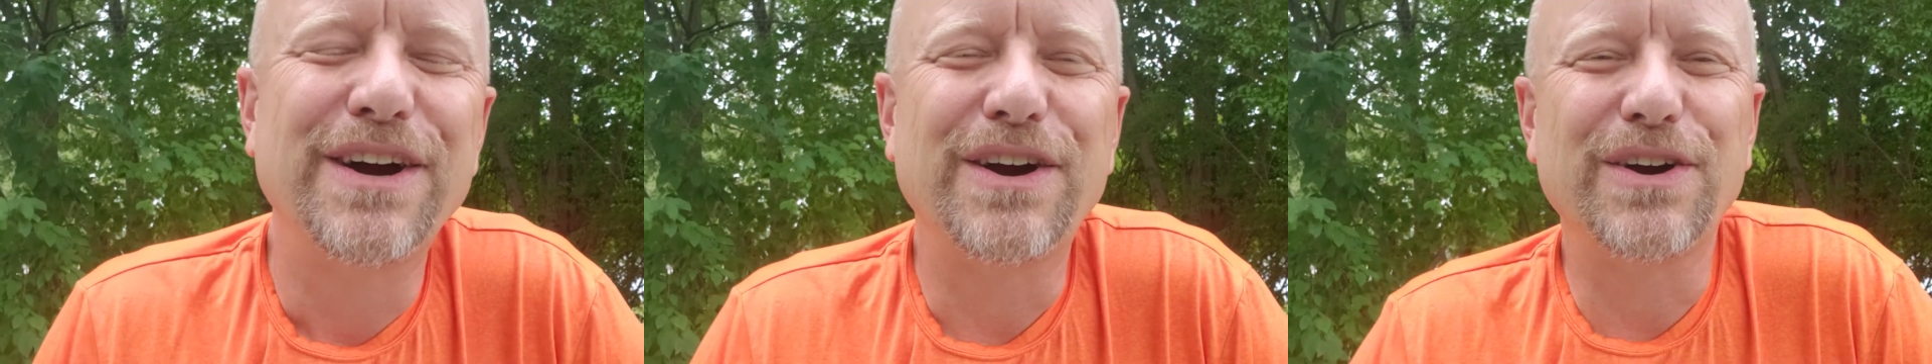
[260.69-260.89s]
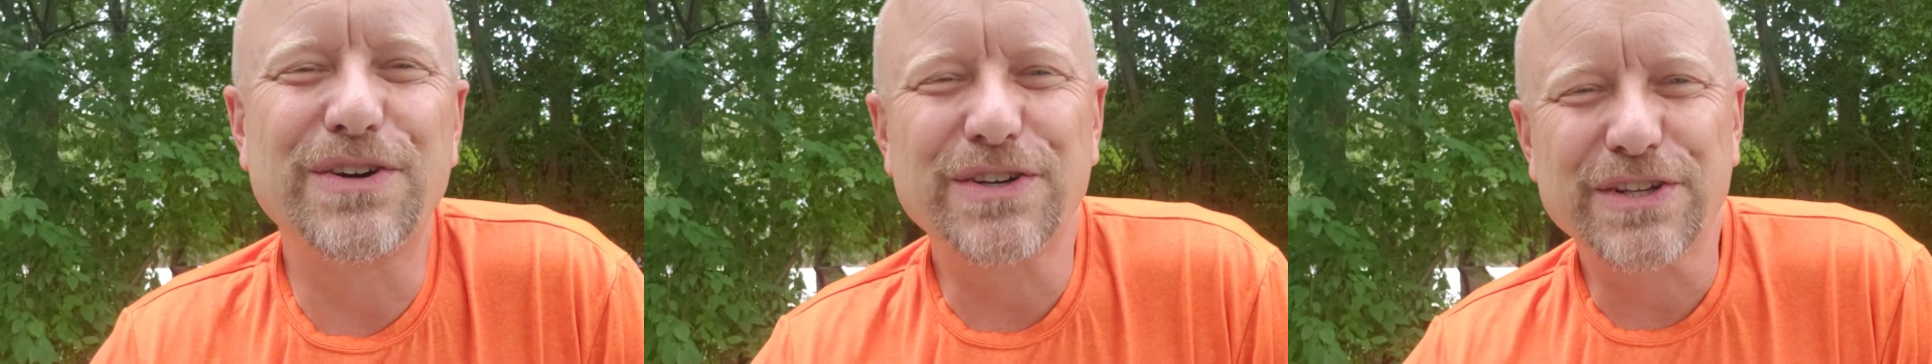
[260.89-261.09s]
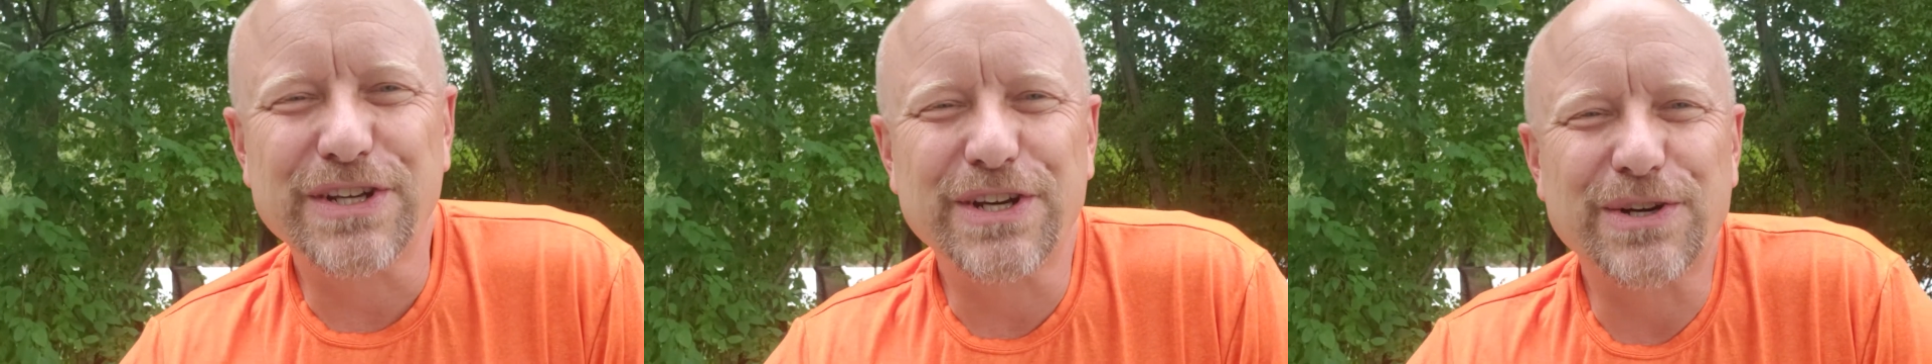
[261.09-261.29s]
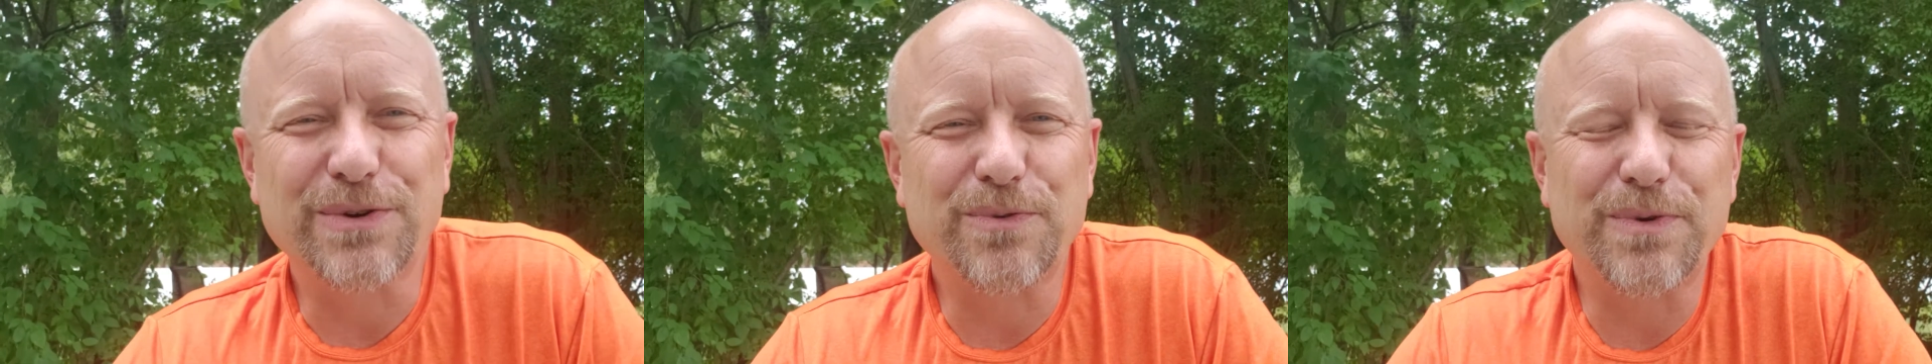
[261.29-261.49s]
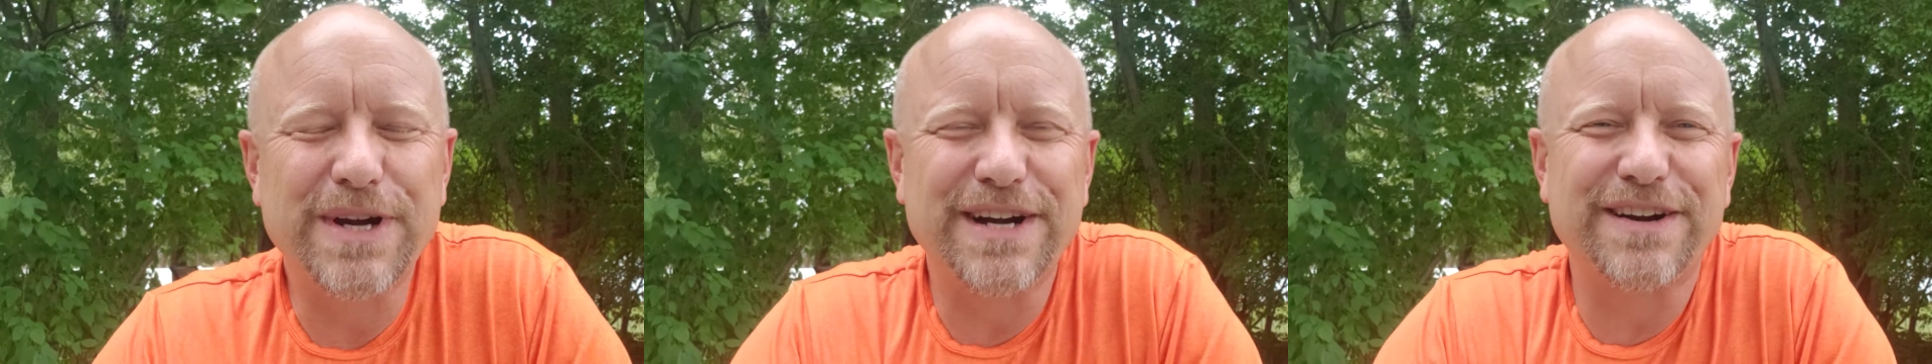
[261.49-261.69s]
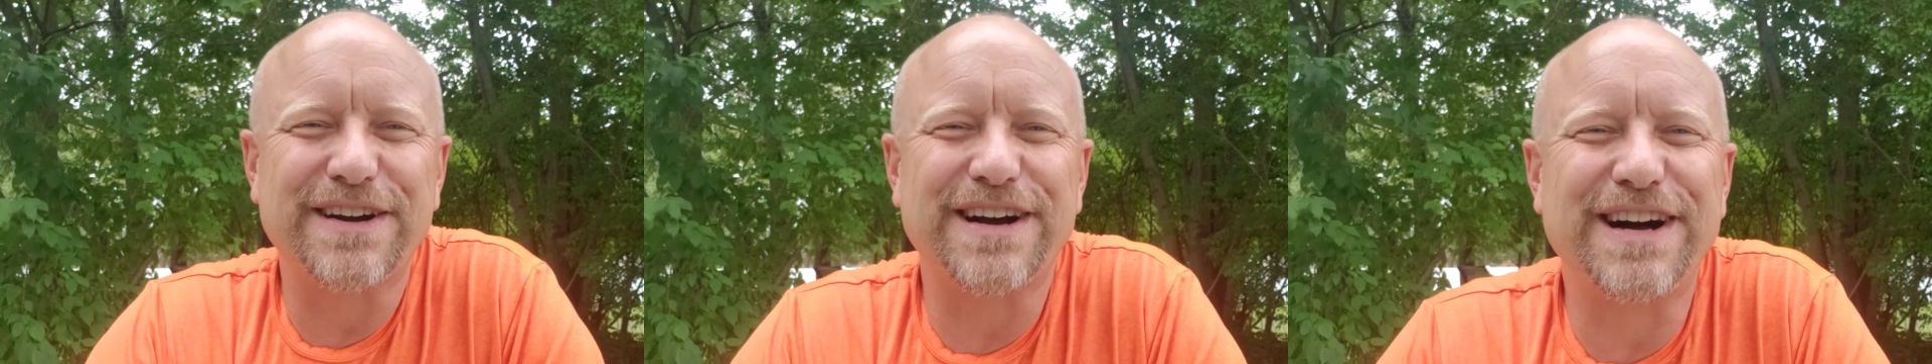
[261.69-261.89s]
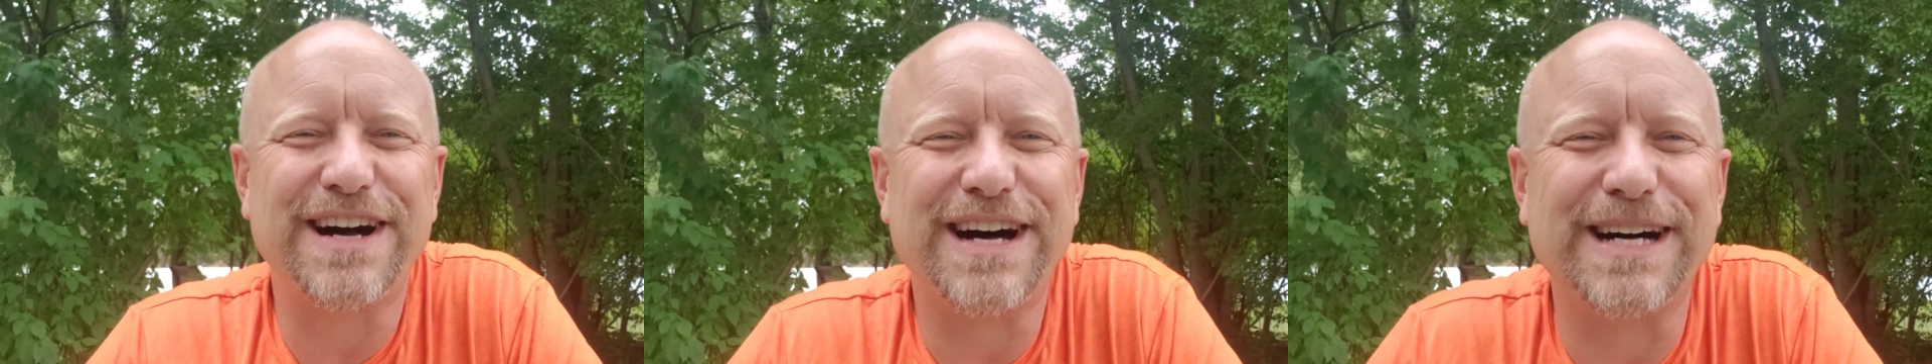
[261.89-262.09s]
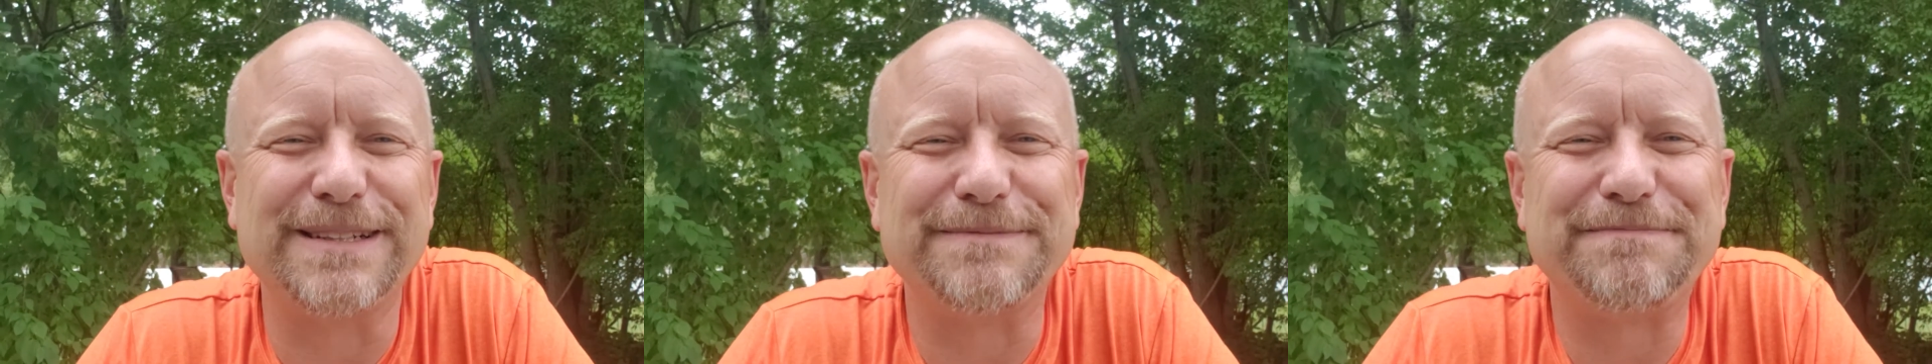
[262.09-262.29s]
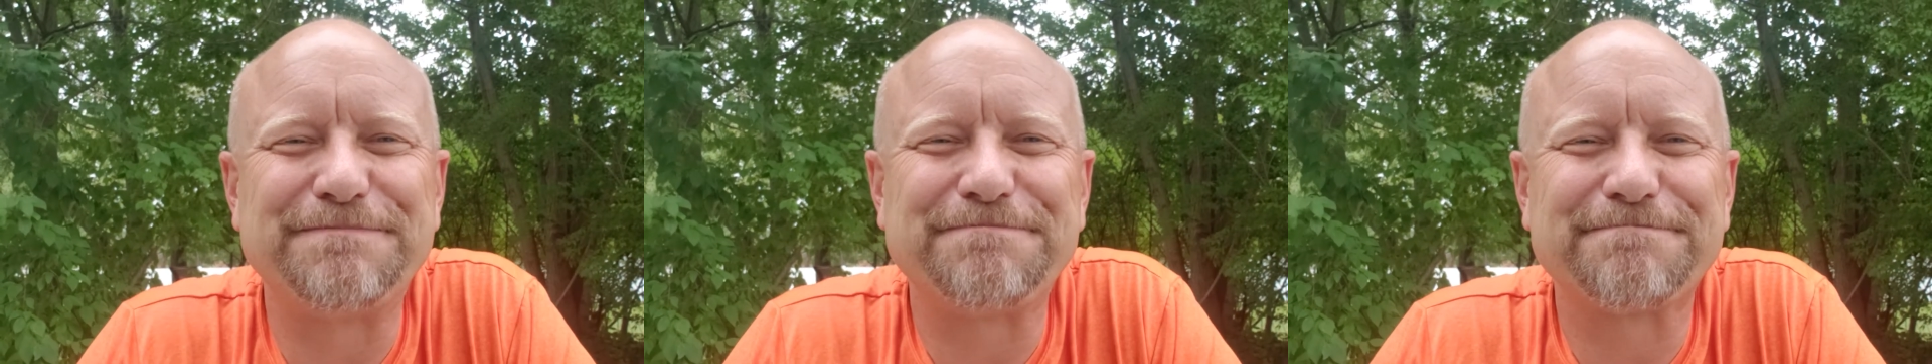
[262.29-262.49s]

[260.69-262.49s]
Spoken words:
earlier, where